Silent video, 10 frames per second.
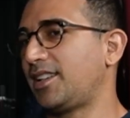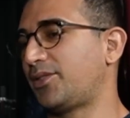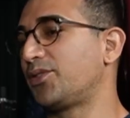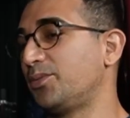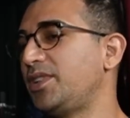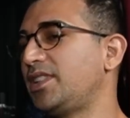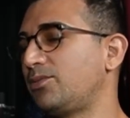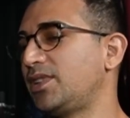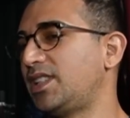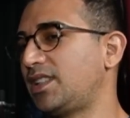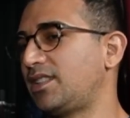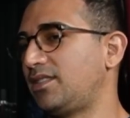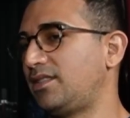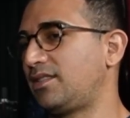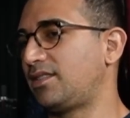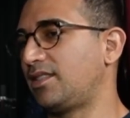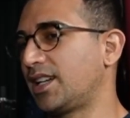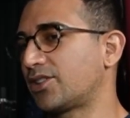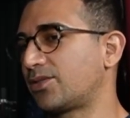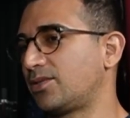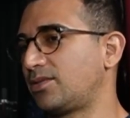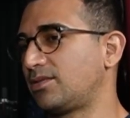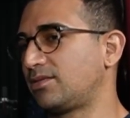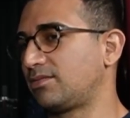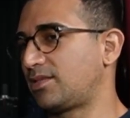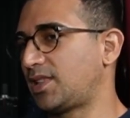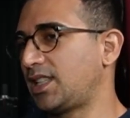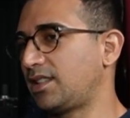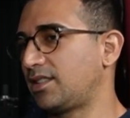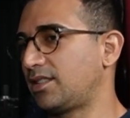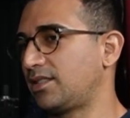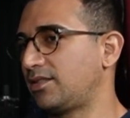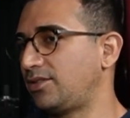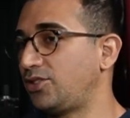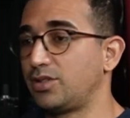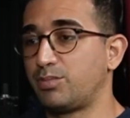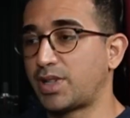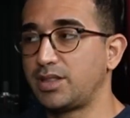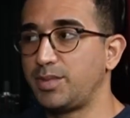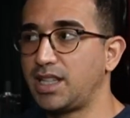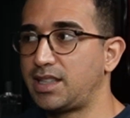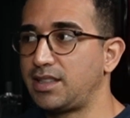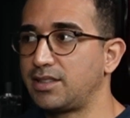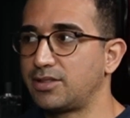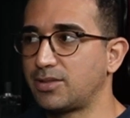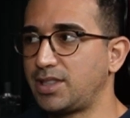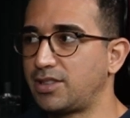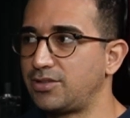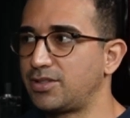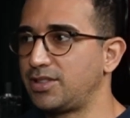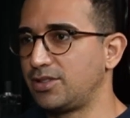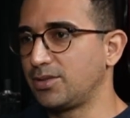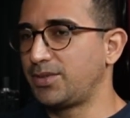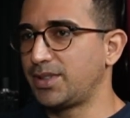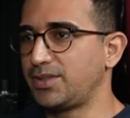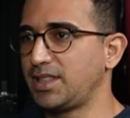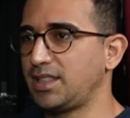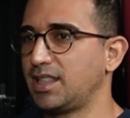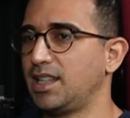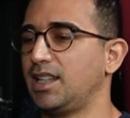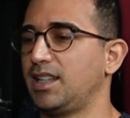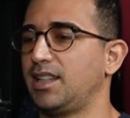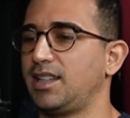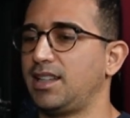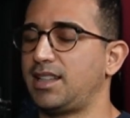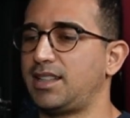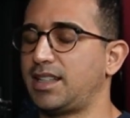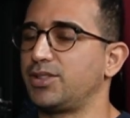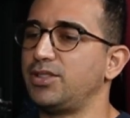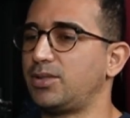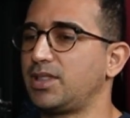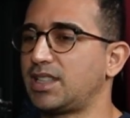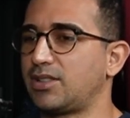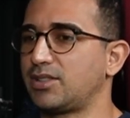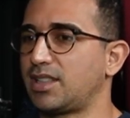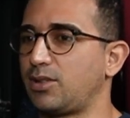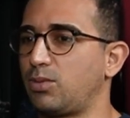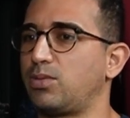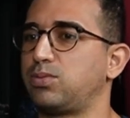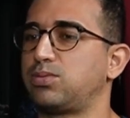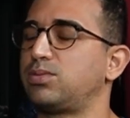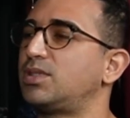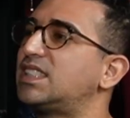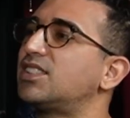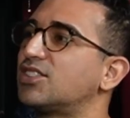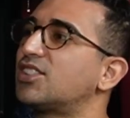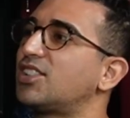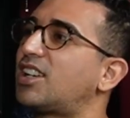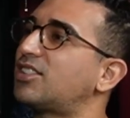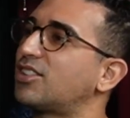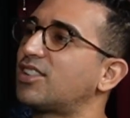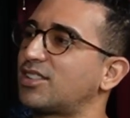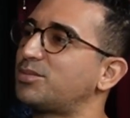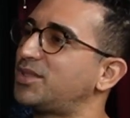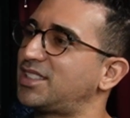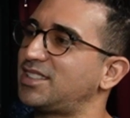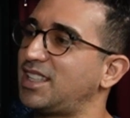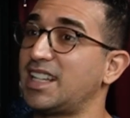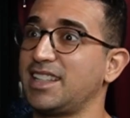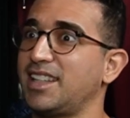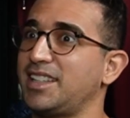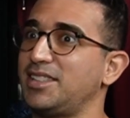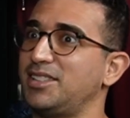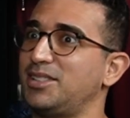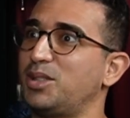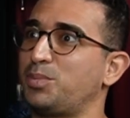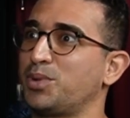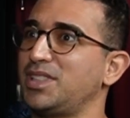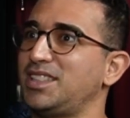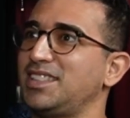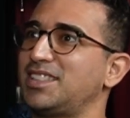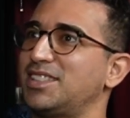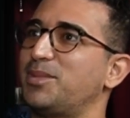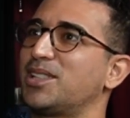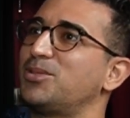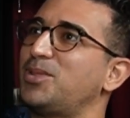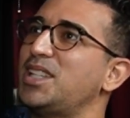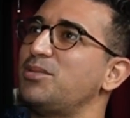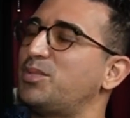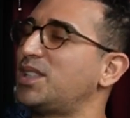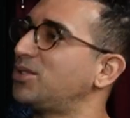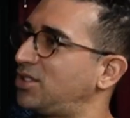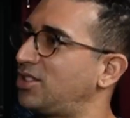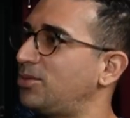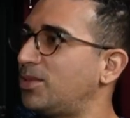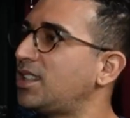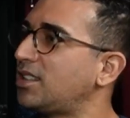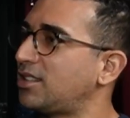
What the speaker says: Yeah. For me, we did actual, like, you should probably be getting 300 to 350. And then after doing it, I was like, this is a lot of carbs. And I gained a pretty decent amount of weight, but it was good weight,